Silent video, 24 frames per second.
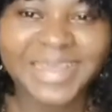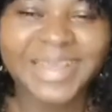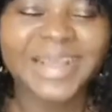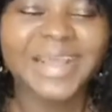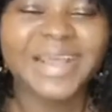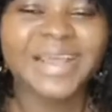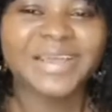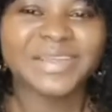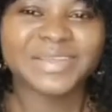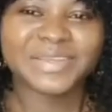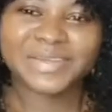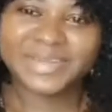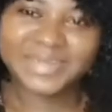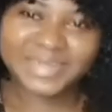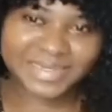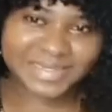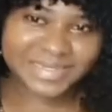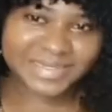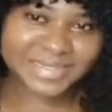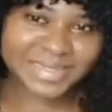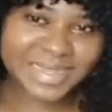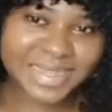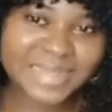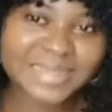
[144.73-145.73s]
You
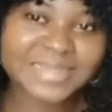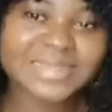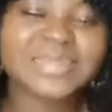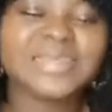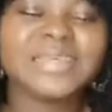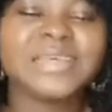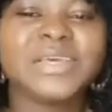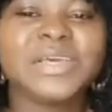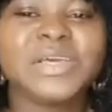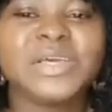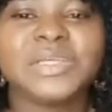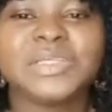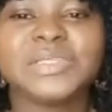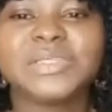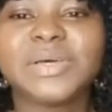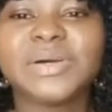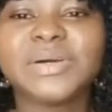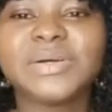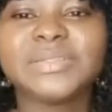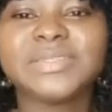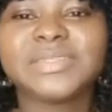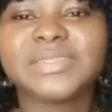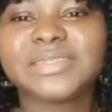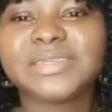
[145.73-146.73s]
understand?
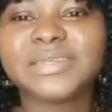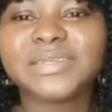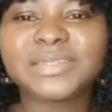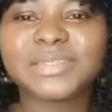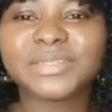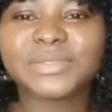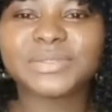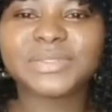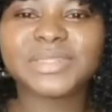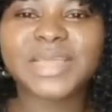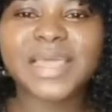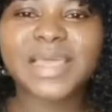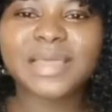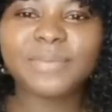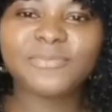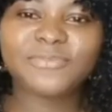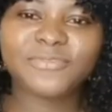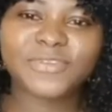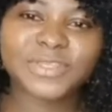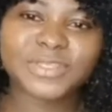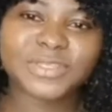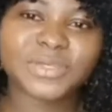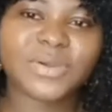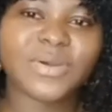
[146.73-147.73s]
So today's
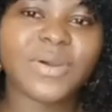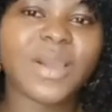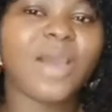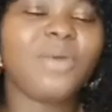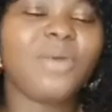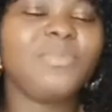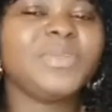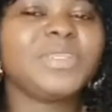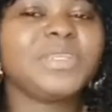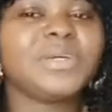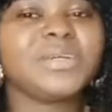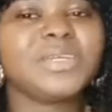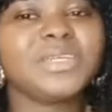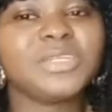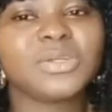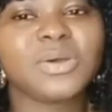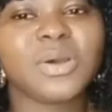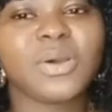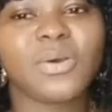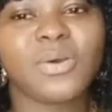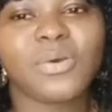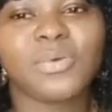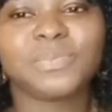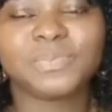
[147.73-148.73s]
video, I'll be talking
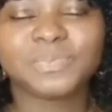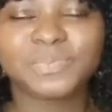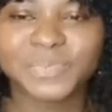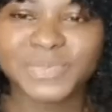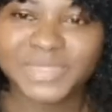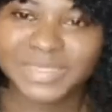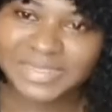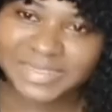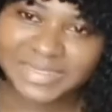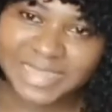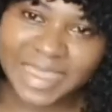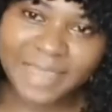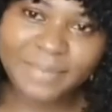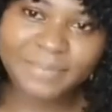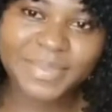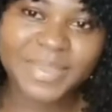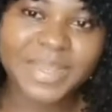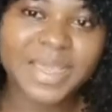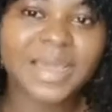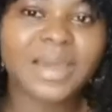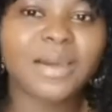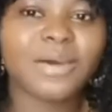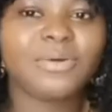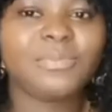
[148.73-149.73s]
to them
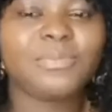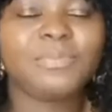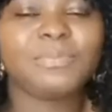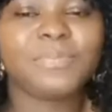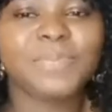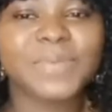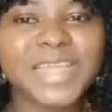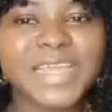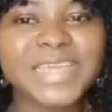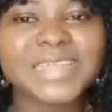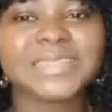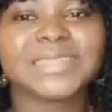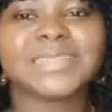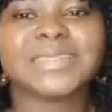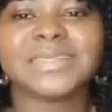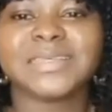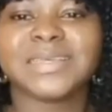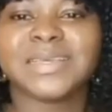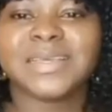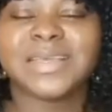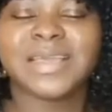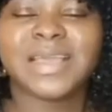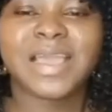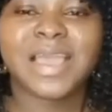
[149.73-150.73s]
now. Please,
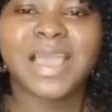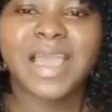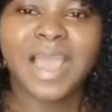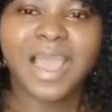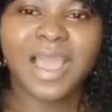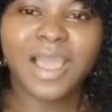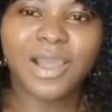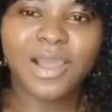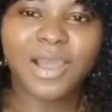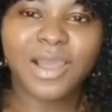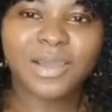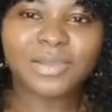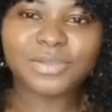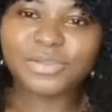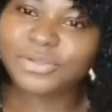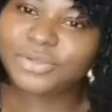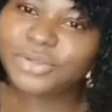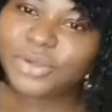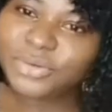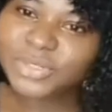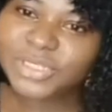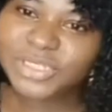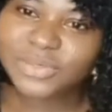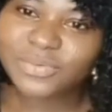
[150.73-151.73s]
you
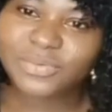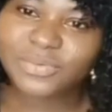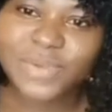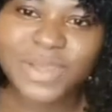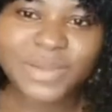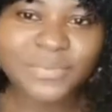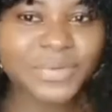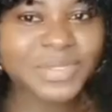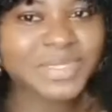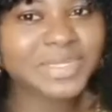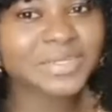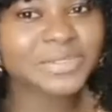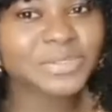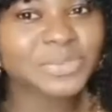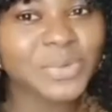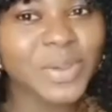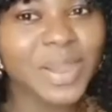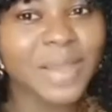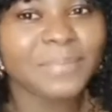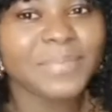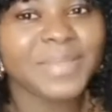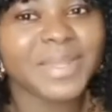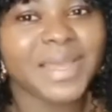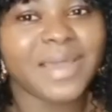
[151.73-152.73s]
know the way we they do
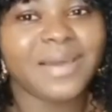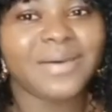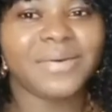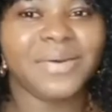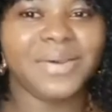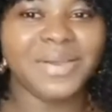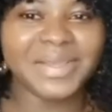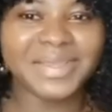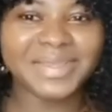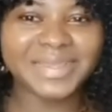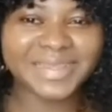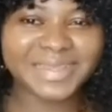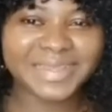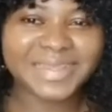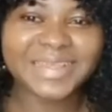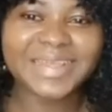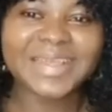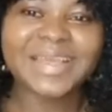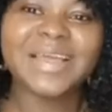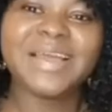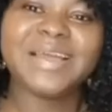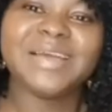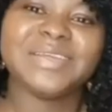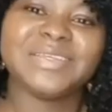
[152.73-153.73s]
them now.
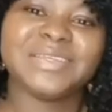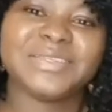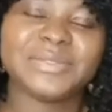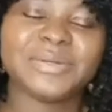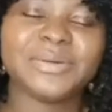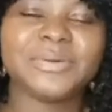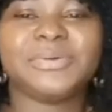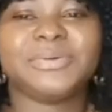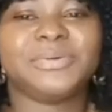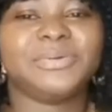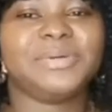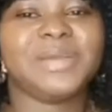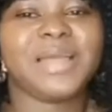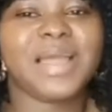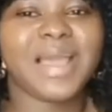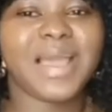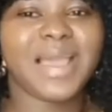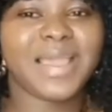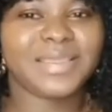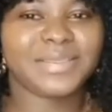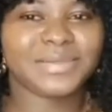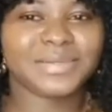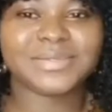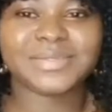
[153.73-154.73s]
So I
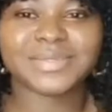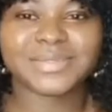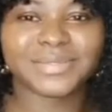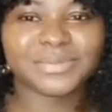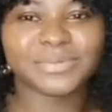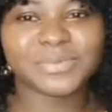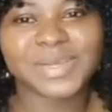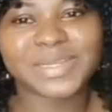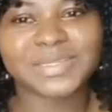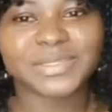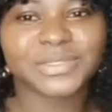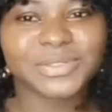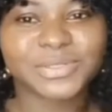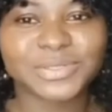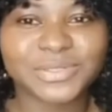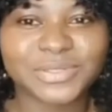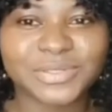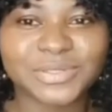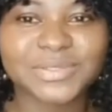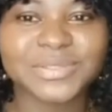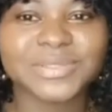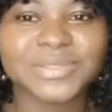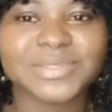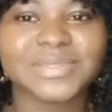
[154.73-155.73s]
just want to
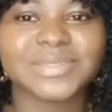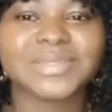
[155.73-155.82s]
use